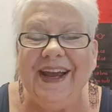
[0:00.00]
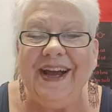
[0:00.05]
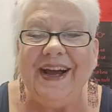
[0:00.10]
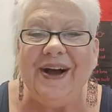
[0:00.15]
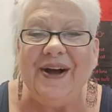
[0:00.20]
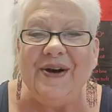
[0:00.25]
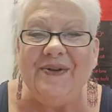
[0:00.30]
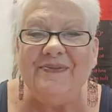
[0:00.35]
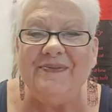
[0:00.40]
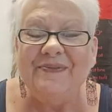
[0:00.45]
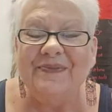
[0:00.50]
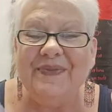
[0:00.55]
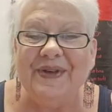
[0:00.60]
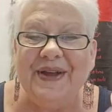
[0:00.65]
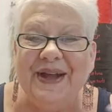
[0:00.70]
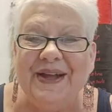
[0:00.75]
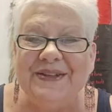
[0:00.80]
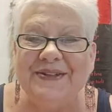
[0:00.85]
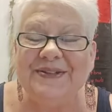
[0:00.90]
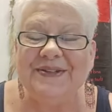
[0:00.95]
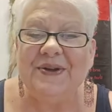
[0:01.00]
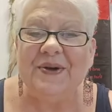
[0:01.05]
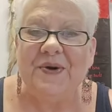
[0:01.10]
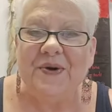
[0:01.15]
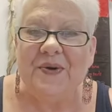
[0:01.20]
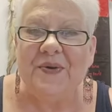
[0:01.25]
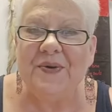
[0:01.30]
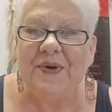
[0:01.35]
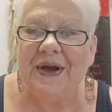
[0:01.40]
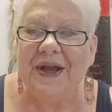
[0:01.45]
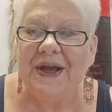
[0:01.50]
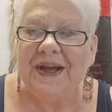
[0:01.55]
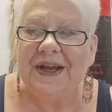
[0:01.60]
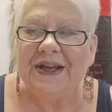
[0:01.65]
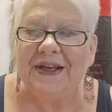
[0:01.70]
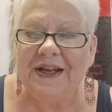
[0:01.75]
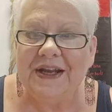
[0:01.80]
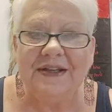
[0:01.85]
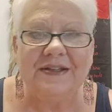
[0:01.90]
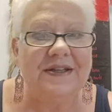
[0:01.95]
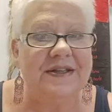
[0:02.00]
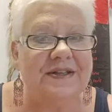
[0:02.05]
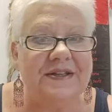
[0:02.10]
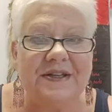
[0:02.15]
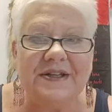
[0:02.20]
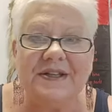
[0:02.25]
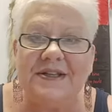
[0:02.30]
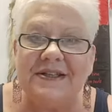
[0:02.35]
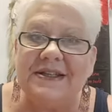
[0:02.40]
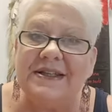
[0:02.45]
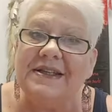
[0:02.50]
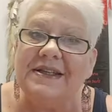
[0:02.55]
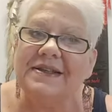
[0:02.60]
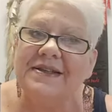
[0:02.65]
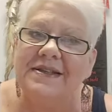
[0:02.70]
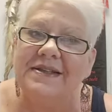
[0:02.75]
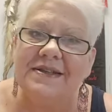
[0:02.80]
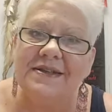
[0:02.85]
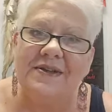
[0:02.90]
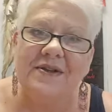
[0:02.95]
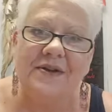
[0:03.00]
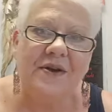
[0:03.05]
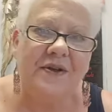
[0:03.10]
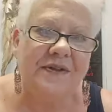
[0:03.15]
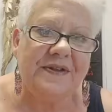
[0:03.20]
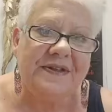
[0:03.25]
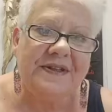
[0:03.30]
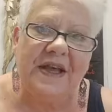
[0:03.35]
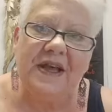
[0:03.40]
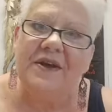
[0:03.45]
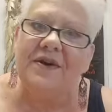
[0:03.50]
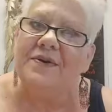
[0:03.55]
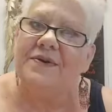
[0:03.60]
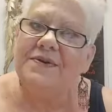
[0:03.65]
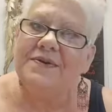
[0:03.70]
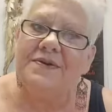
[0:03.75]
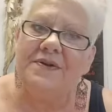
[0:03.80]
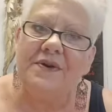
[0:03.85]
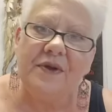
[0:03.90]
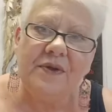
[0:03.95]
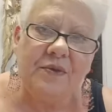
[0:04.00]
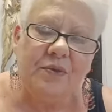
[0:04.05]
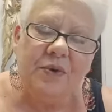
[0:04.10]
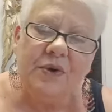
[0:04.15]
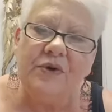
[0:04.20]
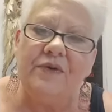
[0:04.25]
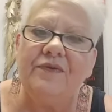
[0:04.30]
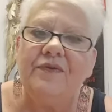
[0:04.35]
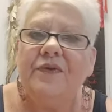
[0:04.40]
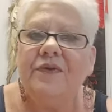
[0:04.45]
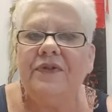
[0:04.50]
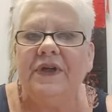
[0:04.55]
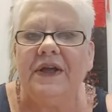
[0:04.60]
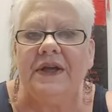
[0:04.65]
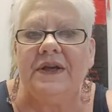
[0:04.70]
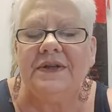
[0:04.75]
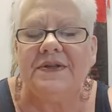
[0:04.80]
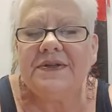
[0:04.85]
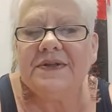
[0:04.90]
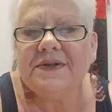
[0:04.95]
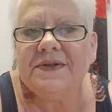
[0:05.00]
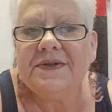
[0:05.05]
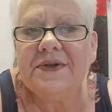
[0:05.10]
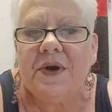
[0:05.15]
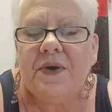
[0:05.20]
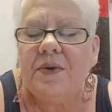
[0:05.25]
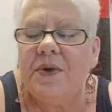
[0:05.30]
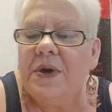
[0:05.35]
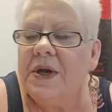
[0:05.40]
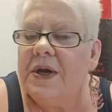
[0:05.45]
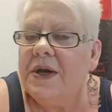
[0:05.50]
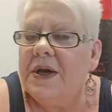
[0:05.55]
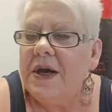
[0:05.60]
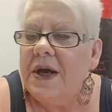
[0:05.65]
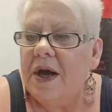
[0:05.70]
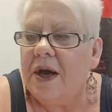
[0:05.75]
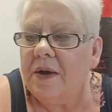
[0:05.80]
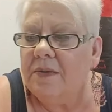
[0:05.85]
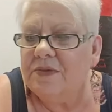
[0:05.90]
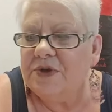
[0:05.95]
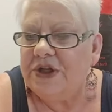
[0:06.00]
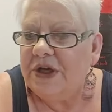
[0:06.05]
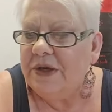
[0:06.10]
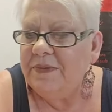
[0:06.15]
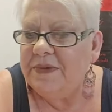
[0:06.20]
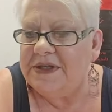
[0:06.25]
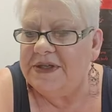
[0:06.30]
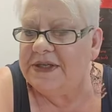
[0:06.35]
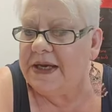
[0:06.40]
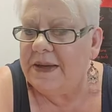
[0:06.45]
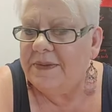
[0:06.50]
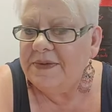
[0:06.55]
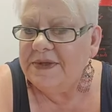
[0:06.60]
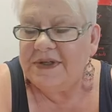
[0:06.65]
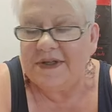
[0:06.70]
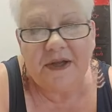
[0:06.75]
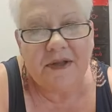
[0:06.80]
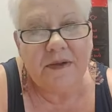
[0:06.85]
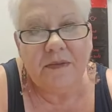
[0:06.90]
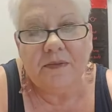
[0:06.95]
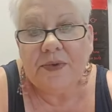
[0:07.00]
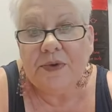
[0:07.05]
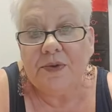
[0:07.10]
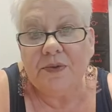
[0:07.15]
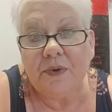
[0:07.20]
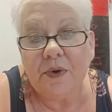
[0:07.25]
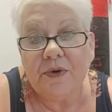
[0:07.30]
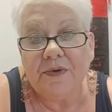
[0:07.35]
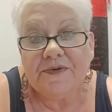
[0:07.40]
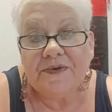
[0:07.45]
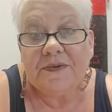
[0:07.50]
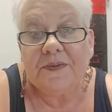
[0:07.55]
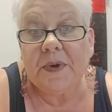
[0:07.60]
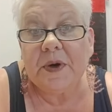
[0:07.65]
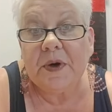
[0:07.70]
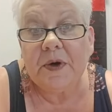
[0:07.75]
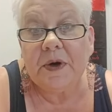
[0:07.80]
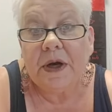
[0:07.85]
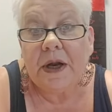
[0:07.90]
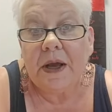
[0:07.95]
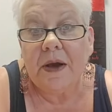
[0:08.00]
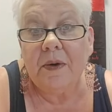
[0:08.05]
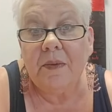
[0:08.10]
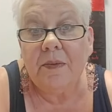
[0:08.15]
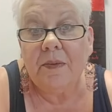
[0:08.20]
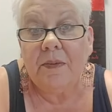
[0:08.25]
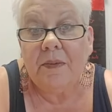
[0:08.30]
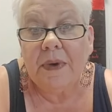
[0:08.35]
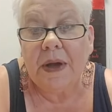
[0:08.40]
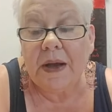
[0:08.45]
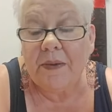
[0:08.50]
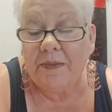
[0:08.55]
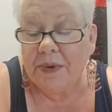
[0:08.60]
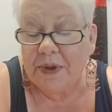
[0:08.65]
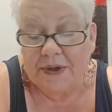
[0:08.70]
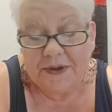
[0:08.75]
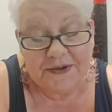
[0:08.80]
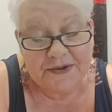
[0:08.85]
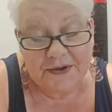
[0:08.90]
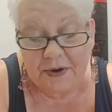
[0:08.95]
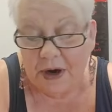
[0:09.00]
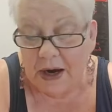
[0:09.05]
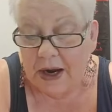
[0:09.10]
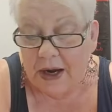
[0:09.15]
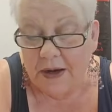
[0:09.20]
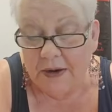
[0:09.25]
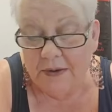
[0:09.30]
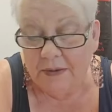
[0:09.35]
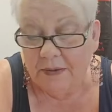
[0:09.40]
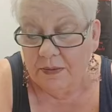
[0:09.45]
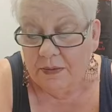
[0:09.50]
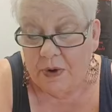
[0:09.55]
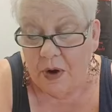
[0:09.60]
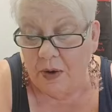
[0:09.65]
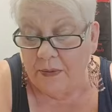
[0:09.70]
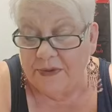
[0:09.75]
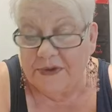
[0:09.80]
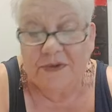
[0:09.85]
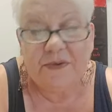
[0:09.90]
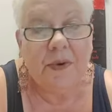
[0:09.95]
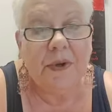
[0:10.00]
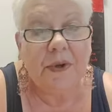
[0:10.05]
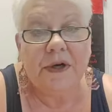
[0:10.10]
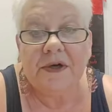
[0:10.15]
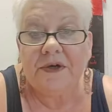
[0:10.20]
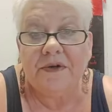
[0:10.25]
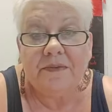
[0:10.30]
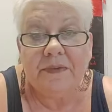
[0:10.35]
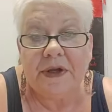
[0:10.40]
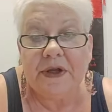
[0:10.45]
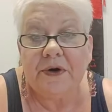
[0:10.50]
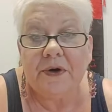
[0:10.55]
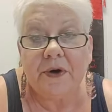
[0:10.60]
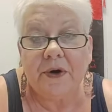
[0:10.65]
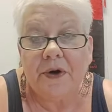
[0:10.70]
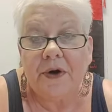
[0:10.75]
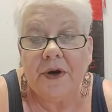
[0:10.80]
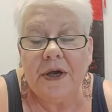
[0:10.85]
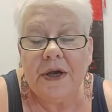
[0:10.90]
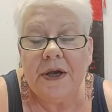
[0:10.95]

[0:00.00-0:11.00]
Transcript: And so it connects us to the seasons and all the cycles and all the wonderful things. And so Jamie Sams is on the Blue Road of Spirit now. God bless her. I always wanted to meet her.